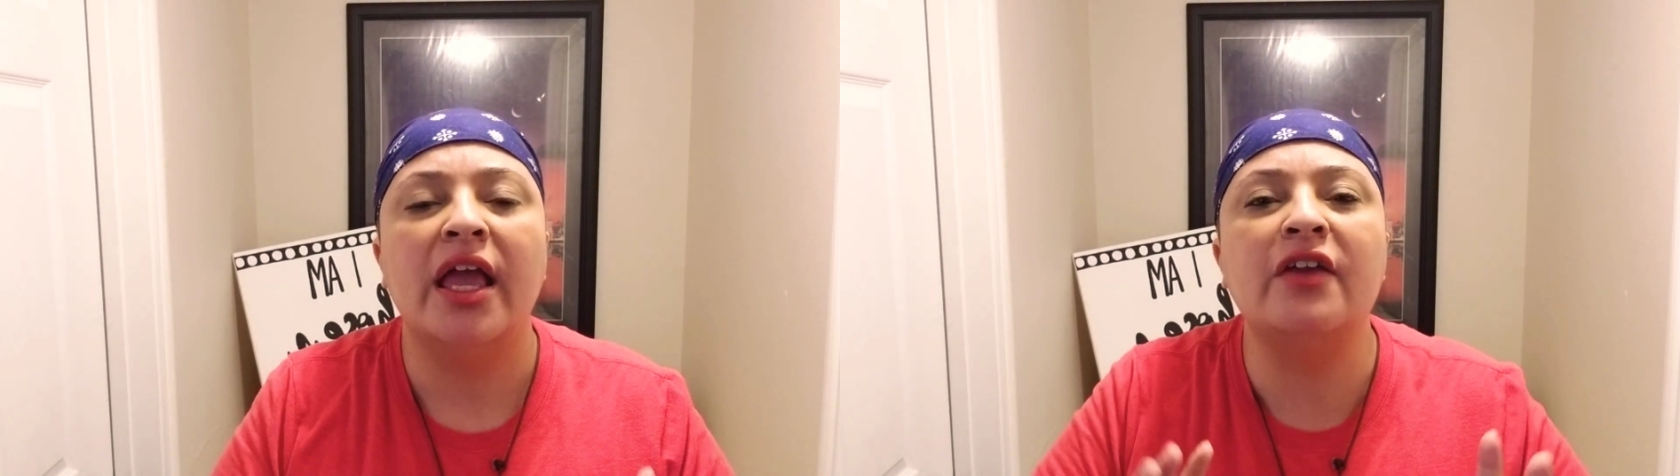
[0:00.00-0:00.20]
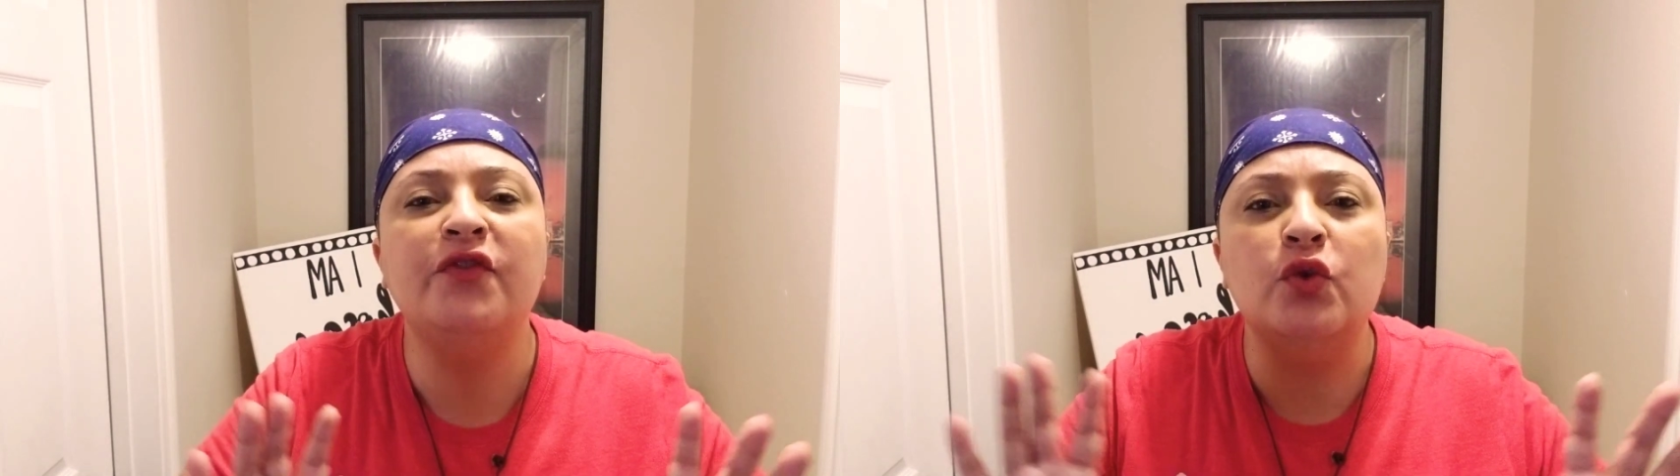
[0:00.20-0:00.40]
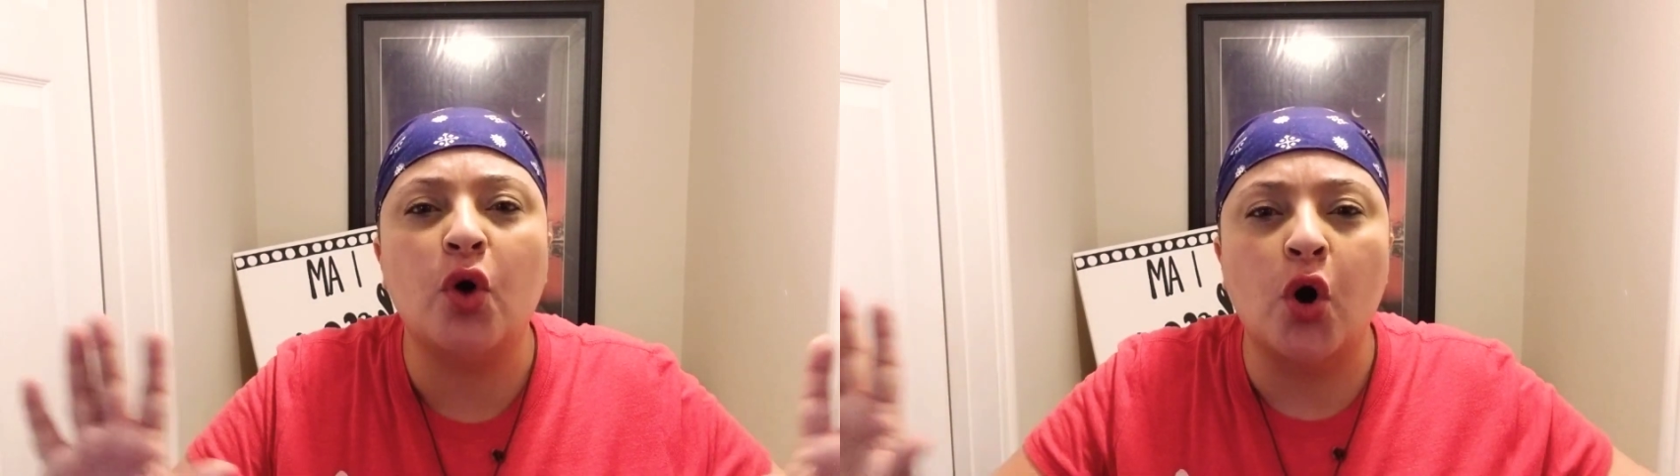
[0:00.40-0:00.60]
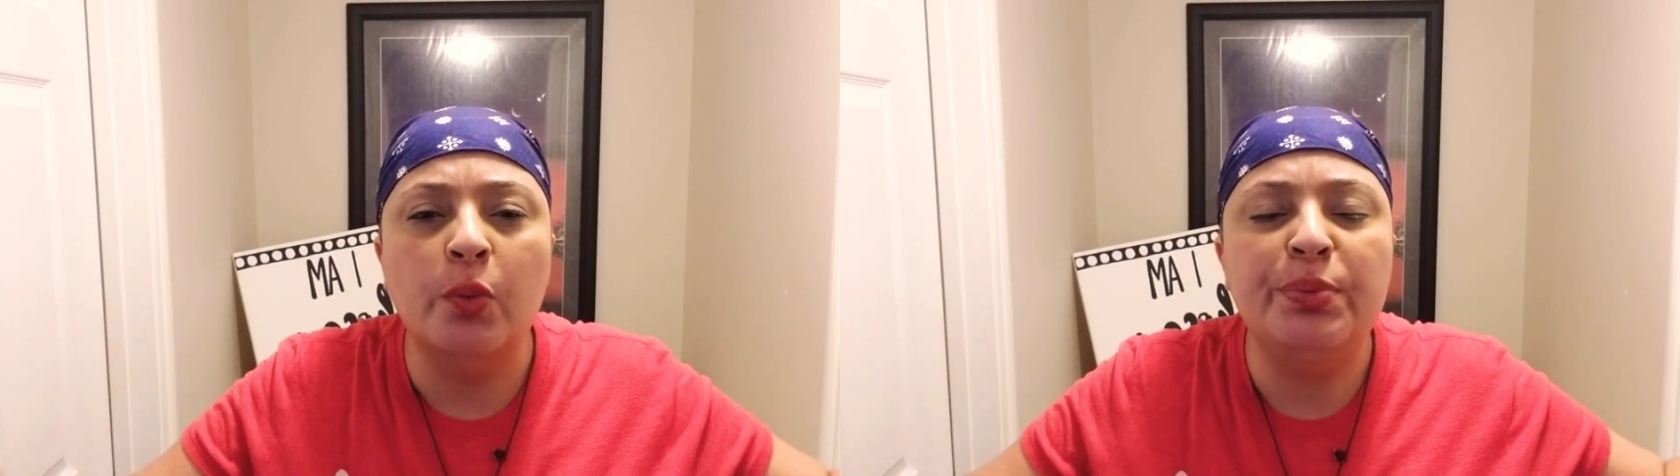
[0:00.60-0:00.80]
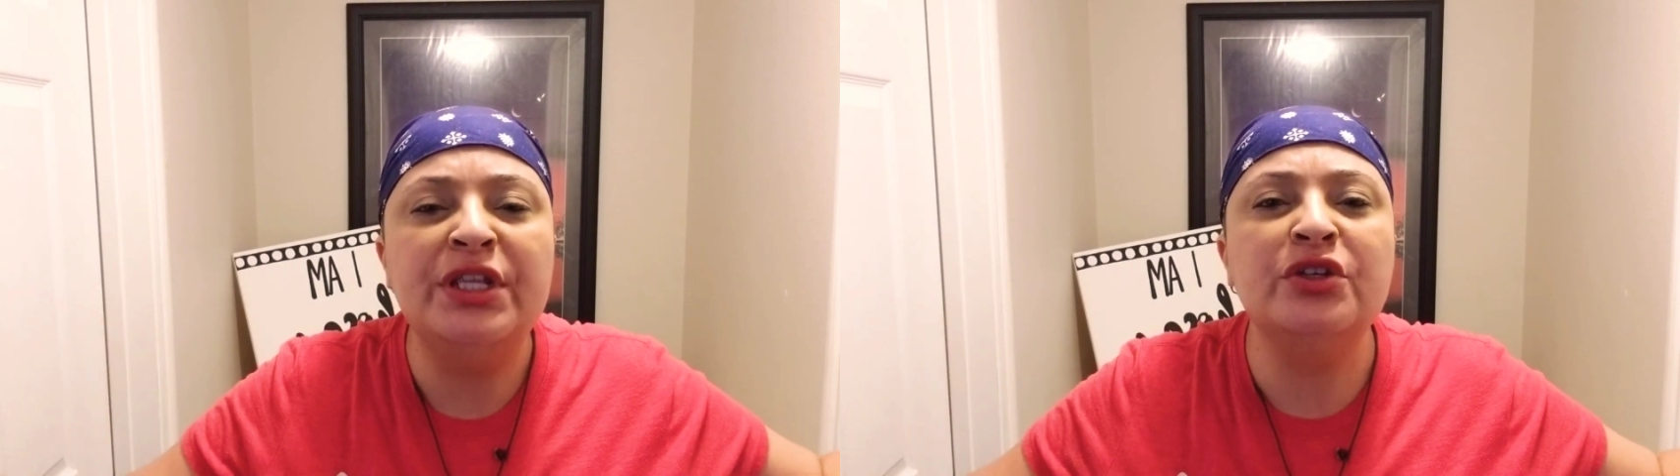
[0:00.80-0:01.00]
If you
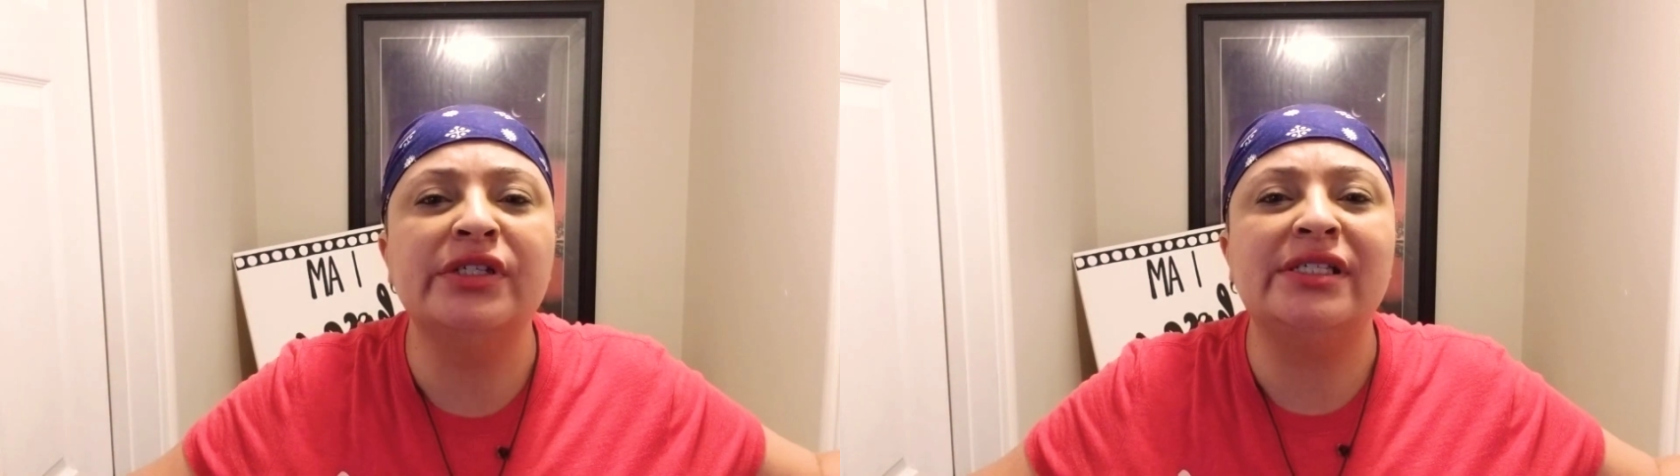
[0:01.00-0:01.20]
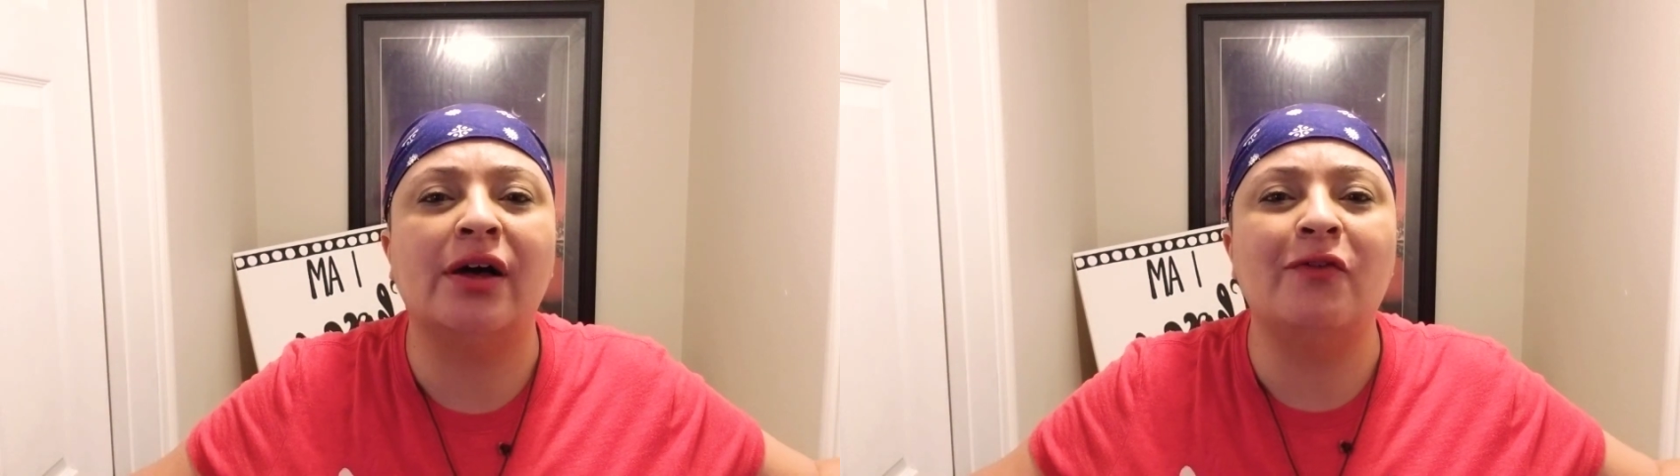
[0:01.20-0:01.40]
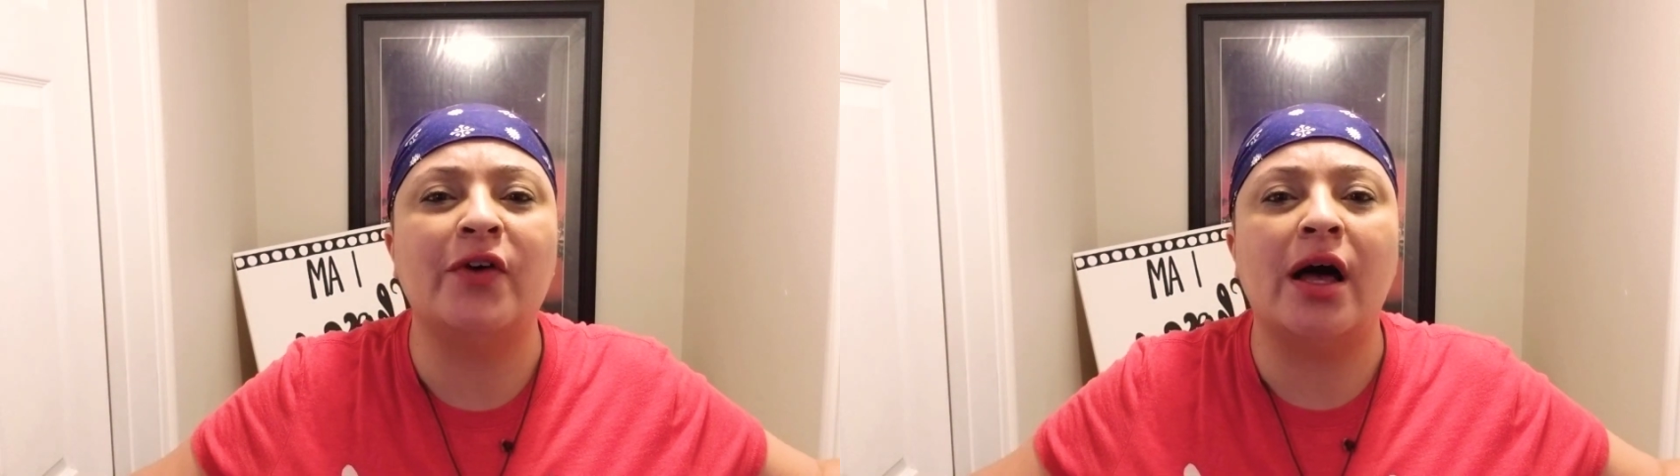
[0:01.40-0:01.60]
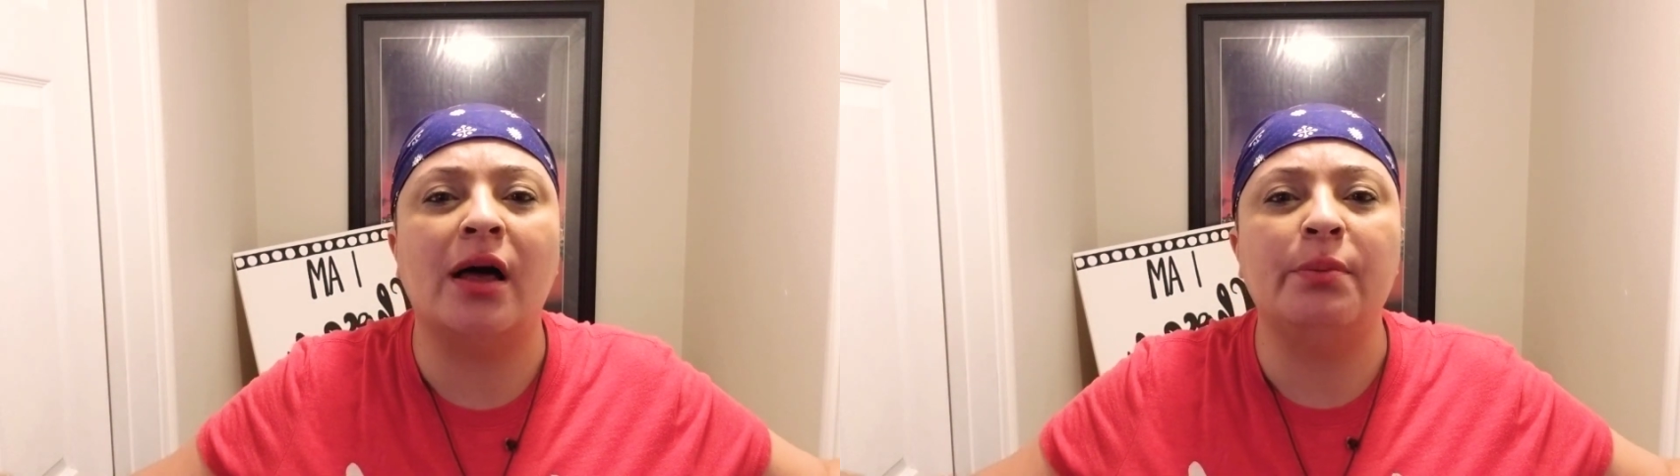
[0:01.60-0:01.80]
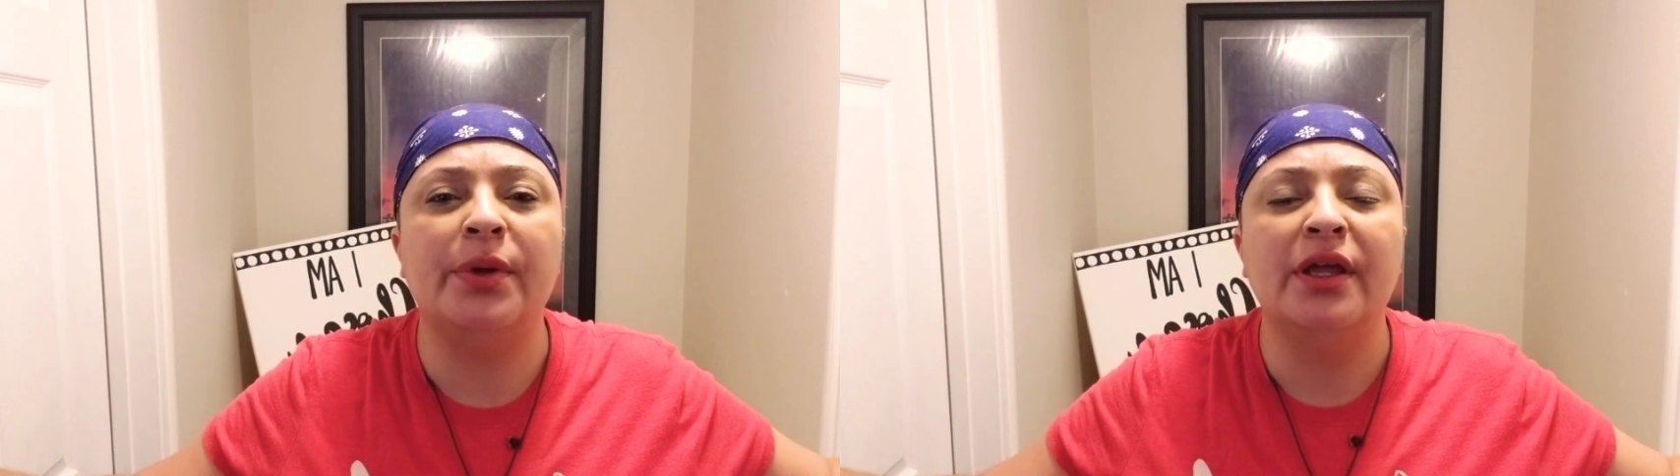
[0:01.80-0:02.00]
open yourself
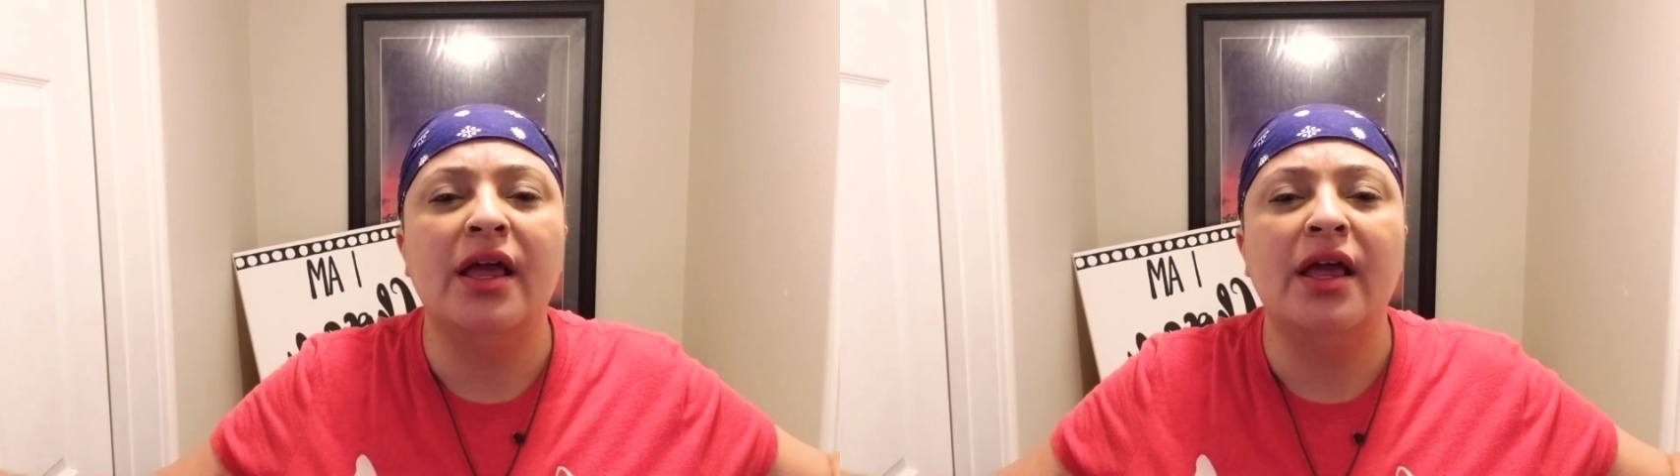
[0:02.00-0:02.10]
up,